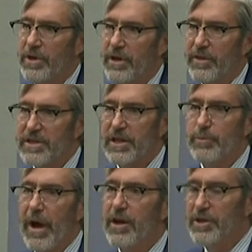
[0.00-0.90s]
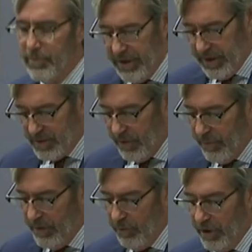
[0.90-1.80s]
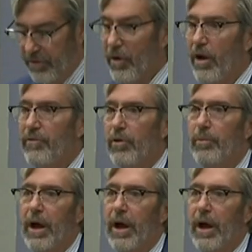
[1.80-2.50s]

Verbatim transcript: We did this expansion because we've been really thoughtful